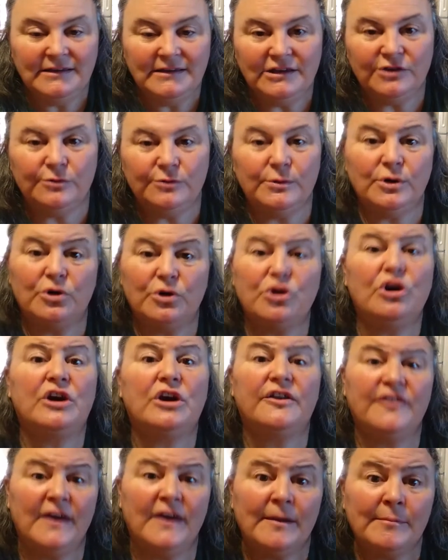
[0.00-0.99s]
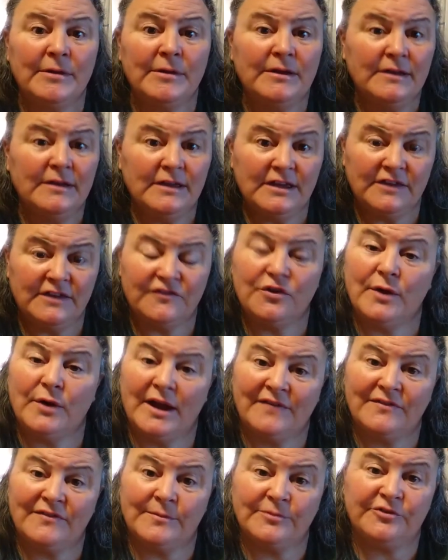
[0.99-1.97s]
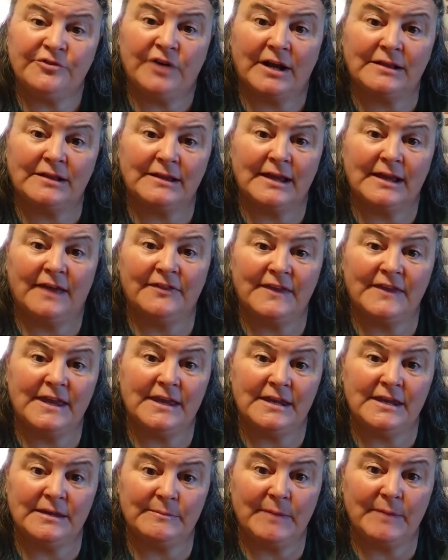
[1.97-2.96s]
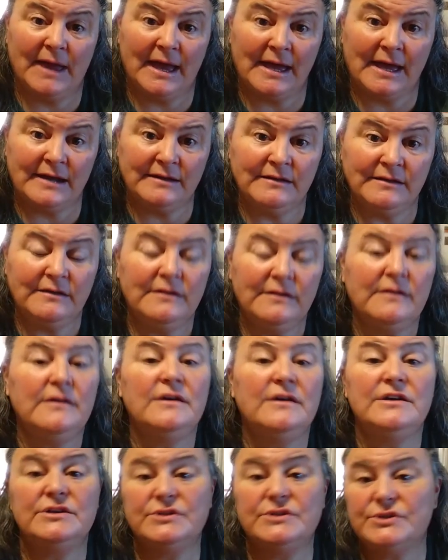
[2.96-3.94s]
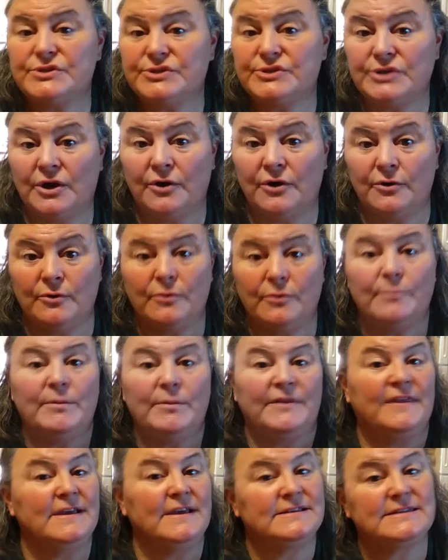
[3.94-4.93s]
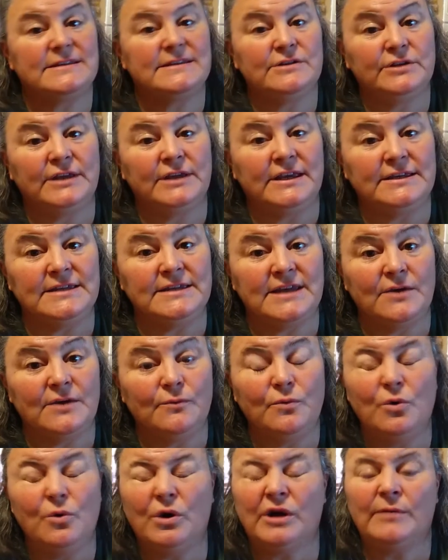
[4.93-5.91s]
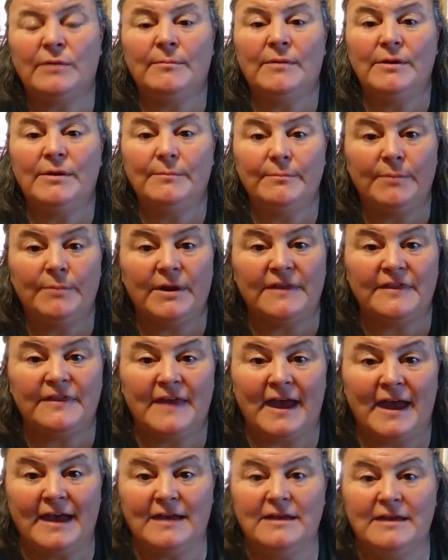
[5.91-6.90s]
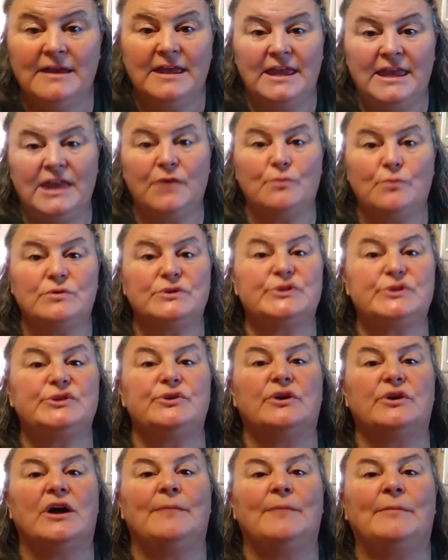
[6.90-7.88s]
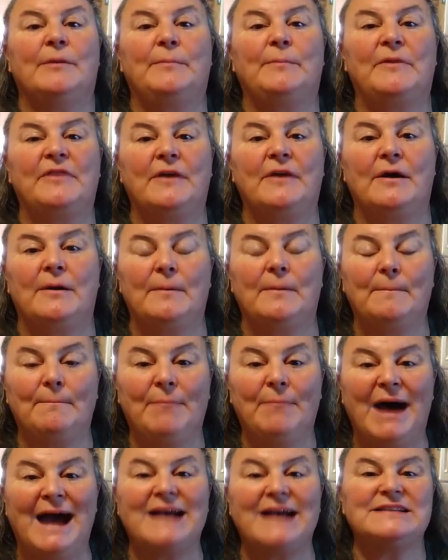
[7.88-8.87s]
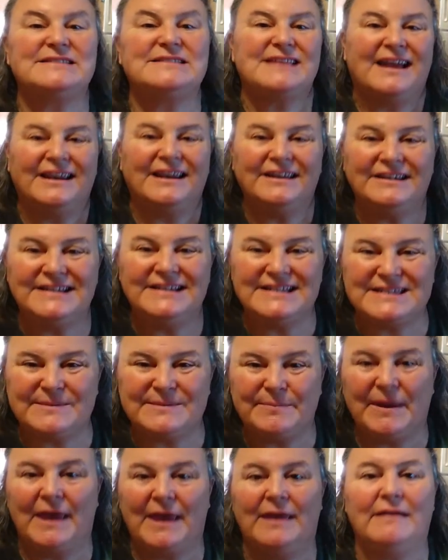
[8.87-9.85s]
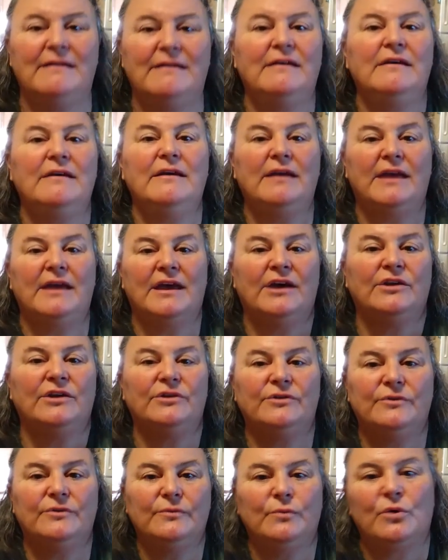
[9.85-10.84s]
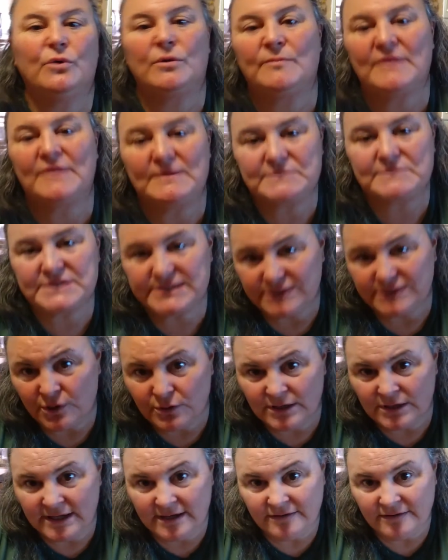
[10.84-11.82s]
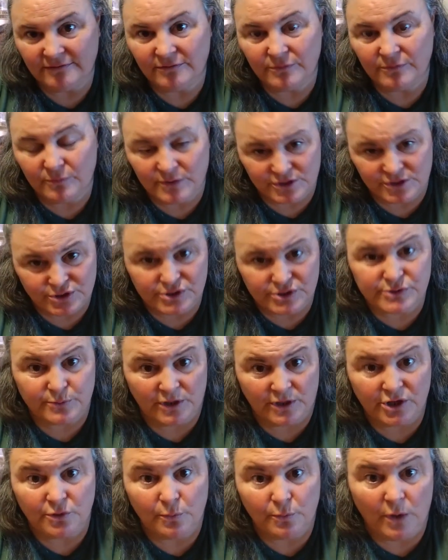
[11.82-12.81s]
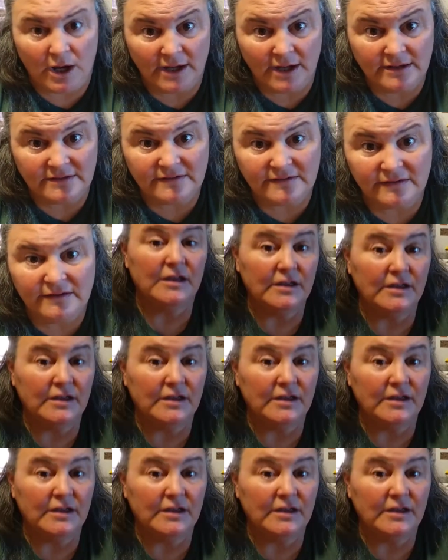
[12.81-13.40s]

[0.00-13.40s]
You will cook them if you have them directly on the heating pad. So, but they still need to get warm, but that heat will still come up in the box, kind of dissipate and warm them slowly, which is what you want.